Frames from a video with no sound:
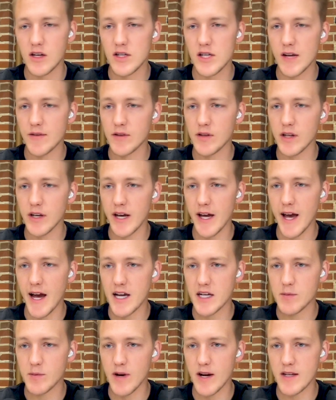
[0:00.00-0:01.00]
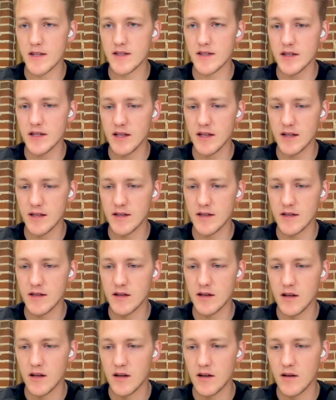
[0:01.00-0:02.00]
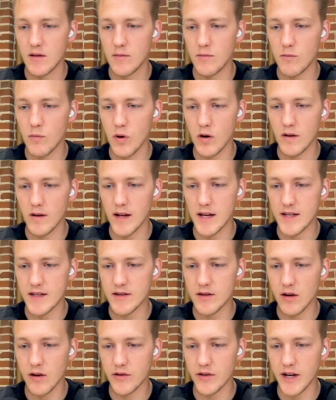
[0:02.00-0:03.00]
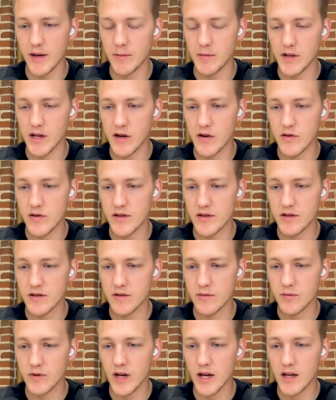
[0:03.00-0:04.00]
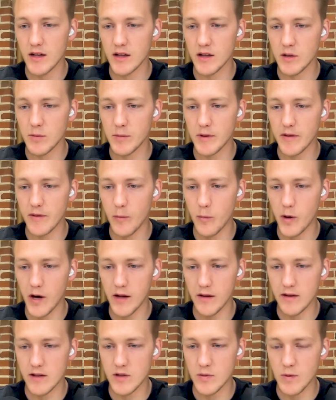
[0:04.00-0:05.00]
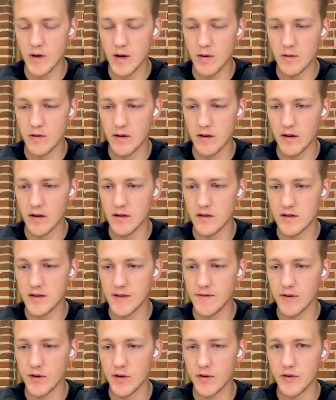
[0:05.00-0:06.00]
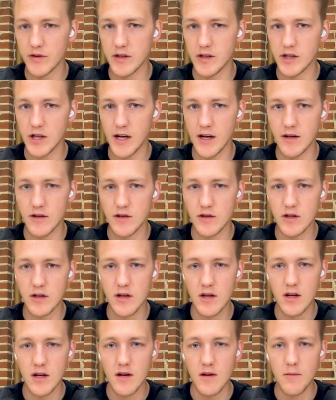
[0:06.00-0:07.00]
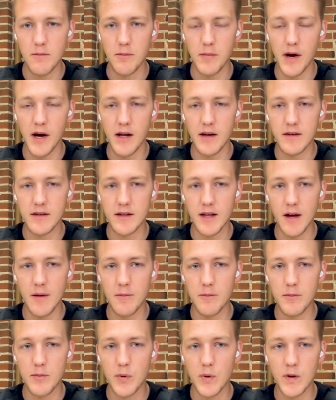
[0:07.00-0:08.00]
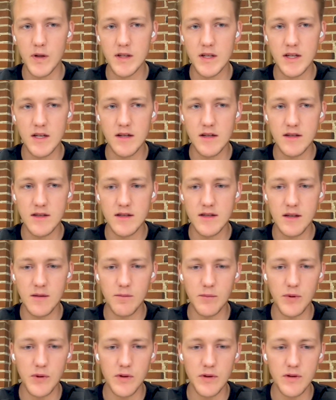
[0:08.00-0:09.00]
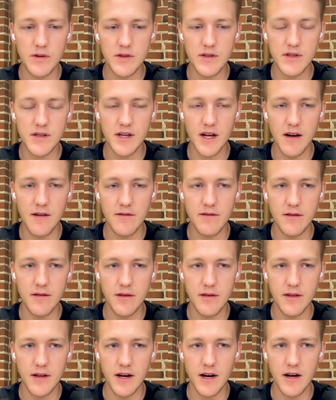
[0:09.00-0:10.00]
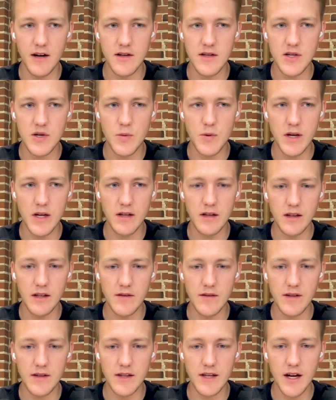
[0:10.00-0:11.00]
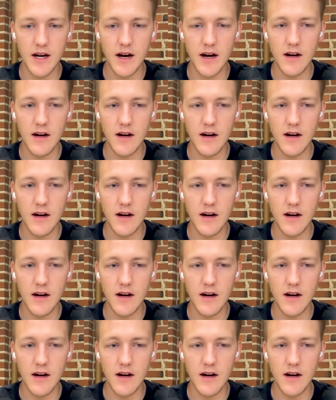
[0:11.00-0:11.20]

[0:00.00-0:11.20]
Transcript: you just have to look at hash price and see that's more or less all-time lows. Got a little bit of a break this week with a difficulty change. But yep, pretty simple stuff there. So we can leave it